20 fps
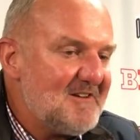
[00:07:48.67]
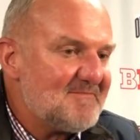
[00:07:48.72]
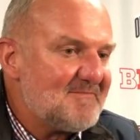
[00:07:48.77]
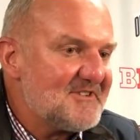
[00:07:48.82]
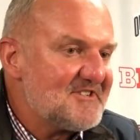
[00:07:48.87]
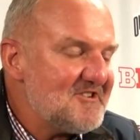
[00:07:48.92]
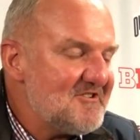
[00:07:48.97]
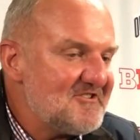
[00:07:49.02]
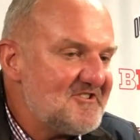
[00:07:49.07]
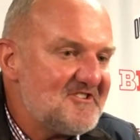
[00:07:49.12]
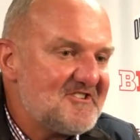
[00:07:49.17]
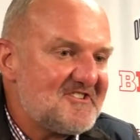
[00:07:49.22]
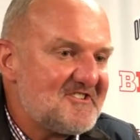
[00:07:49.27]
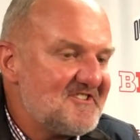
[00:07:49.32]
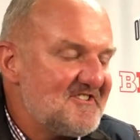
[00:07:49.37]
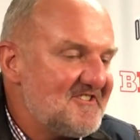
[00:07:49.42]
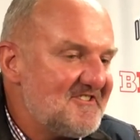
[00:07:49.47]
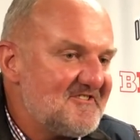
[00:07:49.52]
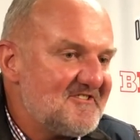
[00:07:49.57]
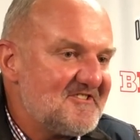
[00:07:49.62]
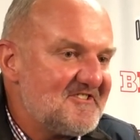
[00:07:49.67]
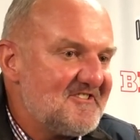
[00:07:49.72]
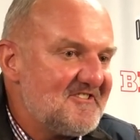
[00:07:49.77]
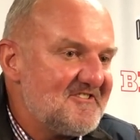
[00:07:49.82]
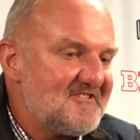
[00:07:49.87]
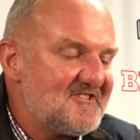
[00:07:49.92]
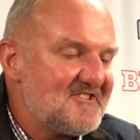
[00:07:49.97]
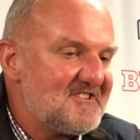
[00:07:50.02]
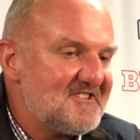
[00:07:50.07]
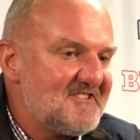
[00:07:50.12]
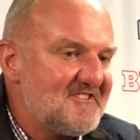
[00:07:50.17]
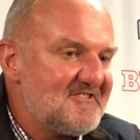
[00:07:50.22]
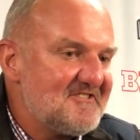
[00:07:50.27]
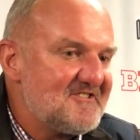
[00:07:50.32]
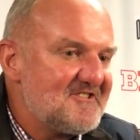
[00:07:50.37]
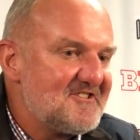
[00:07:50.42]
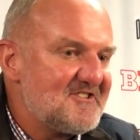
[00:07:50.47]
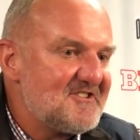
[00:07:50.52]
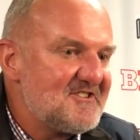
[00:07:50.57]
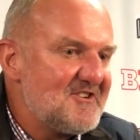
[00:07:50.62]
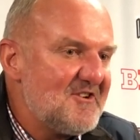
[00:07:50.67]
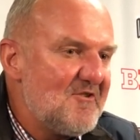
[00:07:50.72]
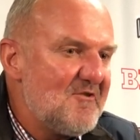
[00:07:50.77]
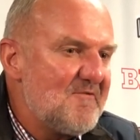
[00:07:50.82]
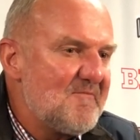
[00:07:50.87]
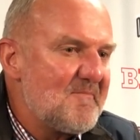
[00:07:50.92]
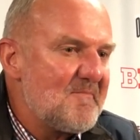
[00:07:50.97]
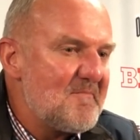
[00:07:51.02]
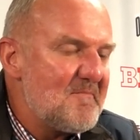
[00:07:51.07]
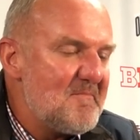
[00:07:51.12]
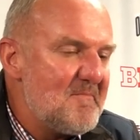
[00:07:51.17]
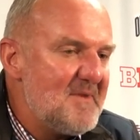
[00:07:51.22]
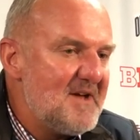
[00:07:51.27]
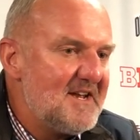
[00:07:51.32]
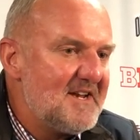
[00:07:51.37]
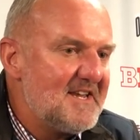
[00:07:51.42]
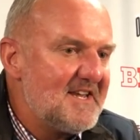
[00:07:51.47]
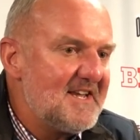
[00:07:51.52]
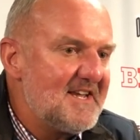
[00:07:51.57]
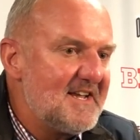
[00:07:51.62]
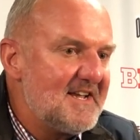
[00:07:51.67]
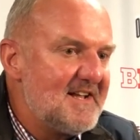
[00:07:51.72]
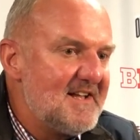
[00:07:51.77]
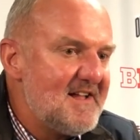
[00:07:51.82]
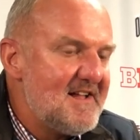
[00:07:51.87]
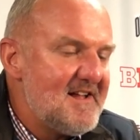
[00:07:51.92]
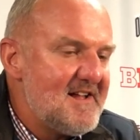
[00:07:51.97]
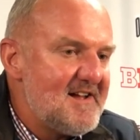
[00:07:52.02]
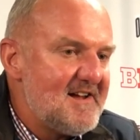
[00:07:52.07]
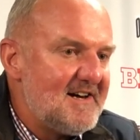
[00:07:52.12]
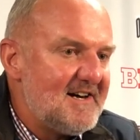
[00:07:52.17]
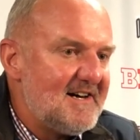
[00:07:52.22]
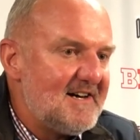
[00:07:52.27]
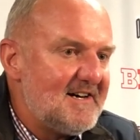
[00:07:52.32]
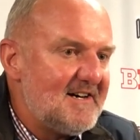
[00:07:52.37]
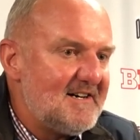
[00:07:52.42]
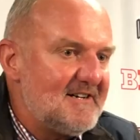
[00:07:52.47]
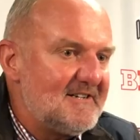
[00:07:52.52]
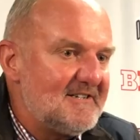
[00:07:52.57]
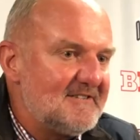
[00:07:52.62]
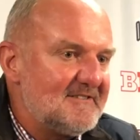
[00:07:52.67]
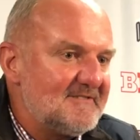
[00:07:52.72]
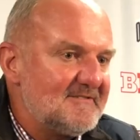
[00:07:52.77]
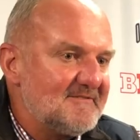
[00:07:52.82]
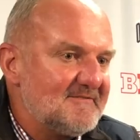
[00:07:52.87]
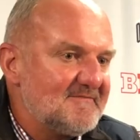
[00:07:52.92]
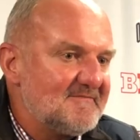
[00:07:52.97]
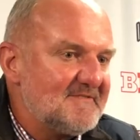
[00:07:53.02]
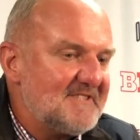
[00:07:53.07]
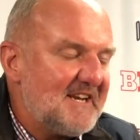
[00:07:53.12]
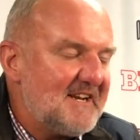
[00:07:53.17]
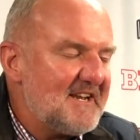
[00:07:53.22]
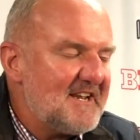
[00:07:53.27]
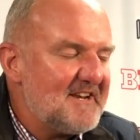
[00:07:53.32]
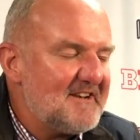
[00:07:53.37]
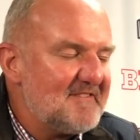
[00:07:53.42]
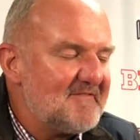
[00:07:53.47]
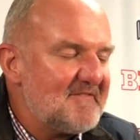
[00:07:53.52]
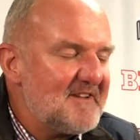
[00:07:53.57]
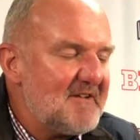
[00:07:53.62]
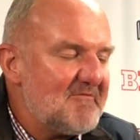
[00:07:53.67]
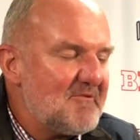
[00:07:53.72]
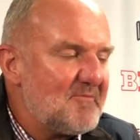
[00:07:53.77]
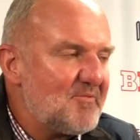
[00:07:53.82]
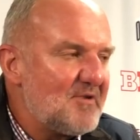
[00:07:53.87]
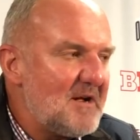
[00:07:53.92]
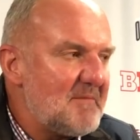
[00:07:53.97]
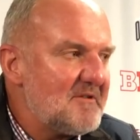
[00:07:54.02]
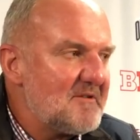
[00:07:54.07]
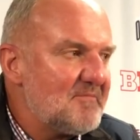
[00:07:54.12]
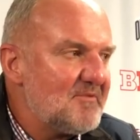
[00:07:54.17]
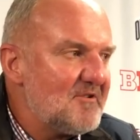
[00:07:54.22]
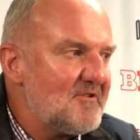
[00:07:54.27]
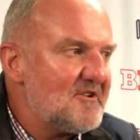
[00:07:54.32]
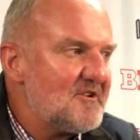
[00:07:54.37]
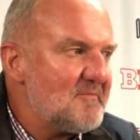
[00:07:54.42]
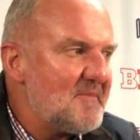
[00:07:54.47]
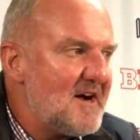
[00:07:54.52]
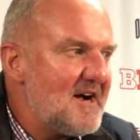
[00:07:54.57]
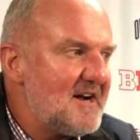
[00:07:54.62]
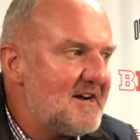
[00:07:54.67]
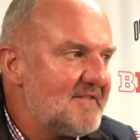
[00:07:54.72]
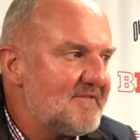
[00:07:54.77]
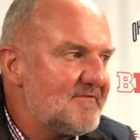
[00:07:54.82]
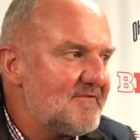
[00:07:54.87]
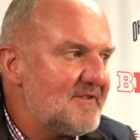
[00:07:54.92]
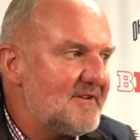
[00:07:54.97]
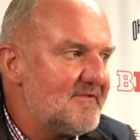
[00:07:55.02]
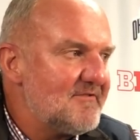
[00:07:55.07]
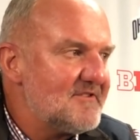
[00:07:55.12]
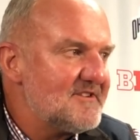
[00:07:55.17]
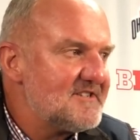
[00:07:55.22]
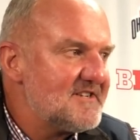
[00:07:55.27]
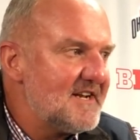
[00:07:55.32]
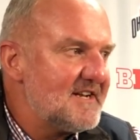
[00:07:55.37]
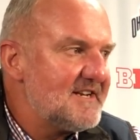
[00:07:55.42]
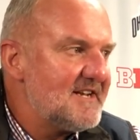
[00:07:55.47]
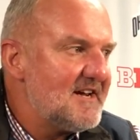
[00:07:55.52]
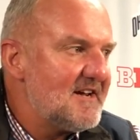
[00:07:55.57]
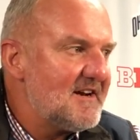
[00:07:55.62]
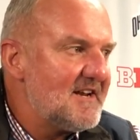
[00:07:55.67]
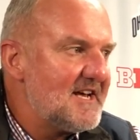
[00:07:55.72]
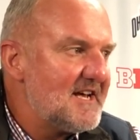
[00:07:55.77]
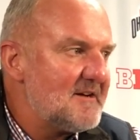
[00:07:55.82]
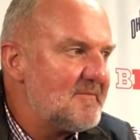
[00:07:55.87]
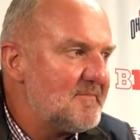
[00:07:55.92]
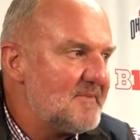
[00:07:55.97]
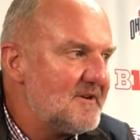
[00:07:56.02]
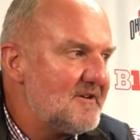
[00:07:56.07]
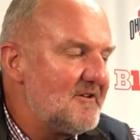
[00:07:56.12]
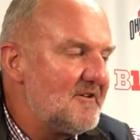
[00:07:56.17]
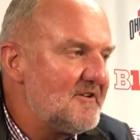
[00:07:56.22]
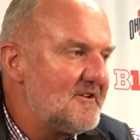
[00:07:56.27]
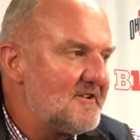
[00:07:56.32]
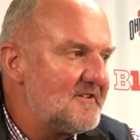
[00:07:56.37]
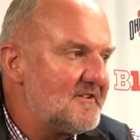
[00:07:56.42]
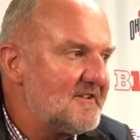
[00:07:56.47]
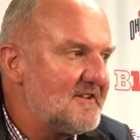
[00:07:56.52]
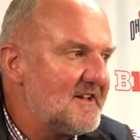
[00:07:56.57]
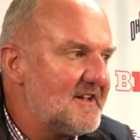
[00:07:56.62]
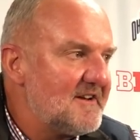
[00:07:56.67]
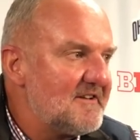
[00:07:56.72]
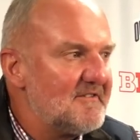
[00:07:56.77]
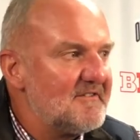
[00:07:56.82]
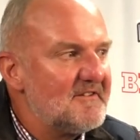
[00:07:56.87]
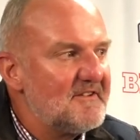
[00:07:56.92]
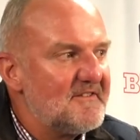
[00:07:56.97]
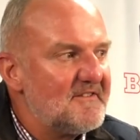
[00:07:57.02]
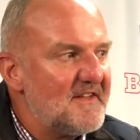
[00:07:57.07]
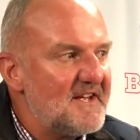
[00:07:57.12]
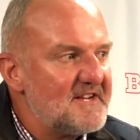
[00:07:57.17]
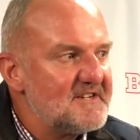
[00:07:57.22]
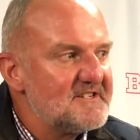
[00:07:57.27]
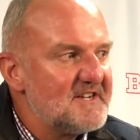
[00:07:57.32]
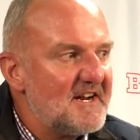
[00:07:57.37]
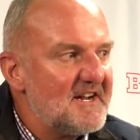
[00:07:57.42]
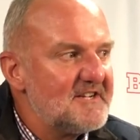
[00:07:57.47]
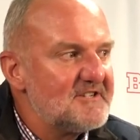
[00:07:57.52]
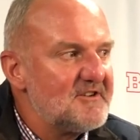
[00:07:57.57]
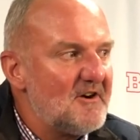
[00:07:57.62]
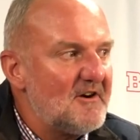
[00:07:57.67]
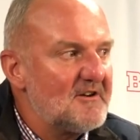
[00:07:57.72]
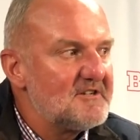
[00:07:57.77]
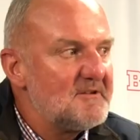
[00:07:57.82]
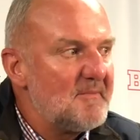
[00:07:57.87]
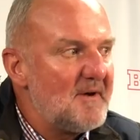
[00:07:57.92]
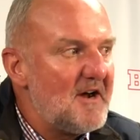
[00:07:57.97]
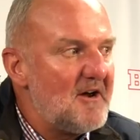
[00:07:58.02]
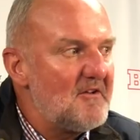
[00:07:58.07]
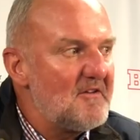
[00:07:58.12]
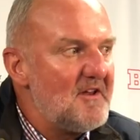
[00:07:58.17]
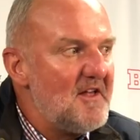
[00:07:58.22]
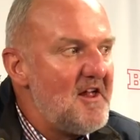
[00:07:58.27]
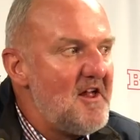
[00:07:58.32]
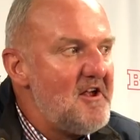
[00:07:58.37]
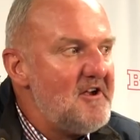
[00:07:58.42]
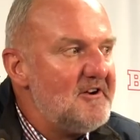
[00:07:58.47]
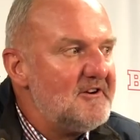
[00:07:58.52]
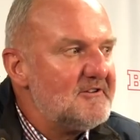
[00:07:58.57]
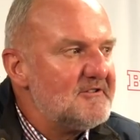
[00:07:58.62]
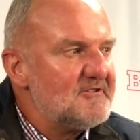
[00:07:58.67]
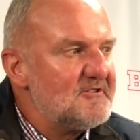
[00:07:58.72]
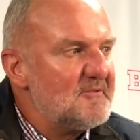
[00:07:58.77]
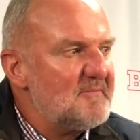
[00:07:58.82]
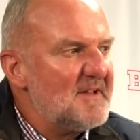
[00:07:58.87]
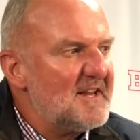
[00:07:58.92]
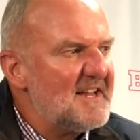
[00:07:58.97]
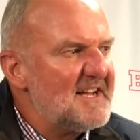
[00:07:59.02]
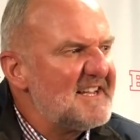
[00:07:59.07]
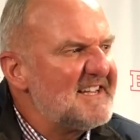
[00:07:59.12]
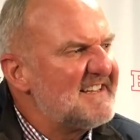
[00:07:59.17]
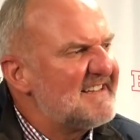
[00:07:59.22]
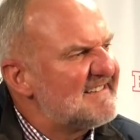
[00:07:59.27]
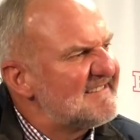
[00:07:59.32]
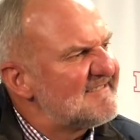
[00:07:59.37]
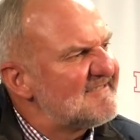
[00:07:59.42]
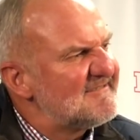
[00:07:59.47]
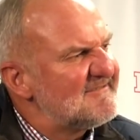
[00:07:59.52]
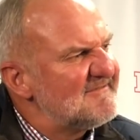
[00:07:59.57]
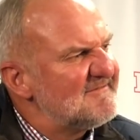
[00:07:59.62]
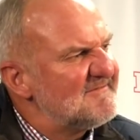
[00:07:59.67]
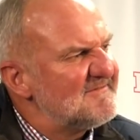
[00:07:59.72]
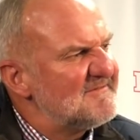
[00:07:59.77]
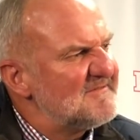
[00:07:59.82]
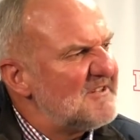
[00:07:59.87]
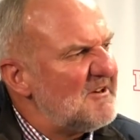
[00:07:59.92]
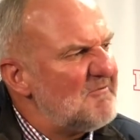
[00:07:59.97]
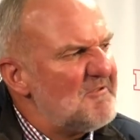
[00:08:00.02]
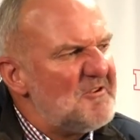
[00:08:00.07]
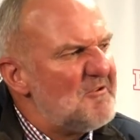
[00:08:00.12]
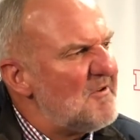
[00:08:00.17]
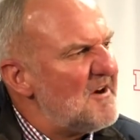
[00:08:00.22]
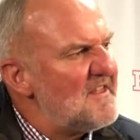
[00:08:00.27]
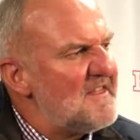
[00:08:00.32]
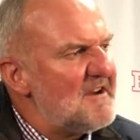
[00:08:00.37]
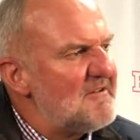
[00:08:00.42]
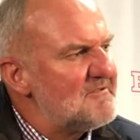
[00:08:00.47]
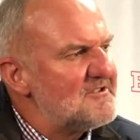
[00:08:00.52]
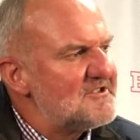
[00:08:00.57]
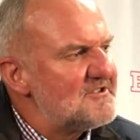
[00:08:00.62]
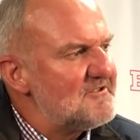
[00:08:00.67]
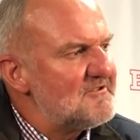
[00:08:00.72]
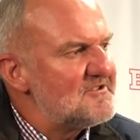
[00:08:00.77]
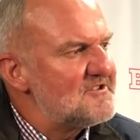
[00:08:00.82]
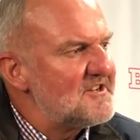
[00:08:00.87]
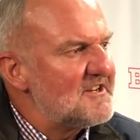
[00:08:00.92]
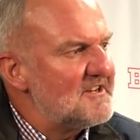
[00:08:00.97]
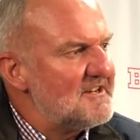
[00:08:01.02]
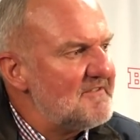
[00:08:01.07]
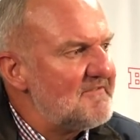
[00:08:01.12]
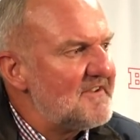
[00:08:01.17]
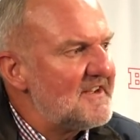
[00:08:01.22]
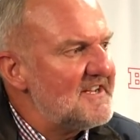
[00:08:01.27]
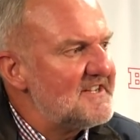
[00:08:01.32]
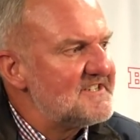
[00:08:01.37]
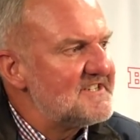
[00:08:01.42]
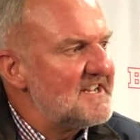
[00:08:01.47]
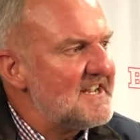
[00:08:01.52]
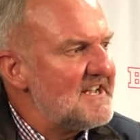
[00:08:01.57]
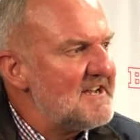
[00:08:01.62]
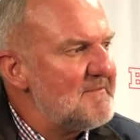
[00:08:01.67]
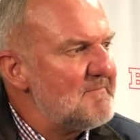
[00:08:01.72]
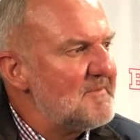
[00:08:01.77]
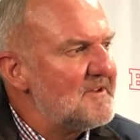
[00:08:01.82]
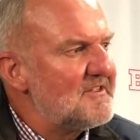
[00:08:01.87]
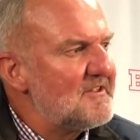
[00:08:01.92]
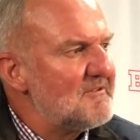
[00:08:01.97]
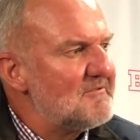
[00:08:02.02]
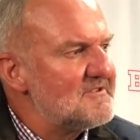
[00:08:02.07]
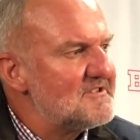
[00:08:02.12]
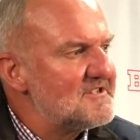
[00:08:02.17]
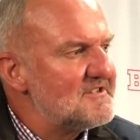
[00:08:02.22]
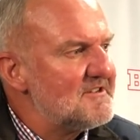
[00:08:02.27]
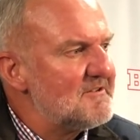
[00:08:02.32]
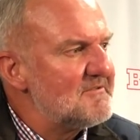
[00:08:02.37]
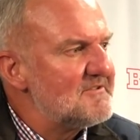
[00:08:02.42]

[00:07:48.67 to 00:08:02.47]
But, you know, just there's so many, and it would probably blow your mind if we sat down and had a beer and the things that I talked about, you'd be like, I wonder why that was so significant to him, but there was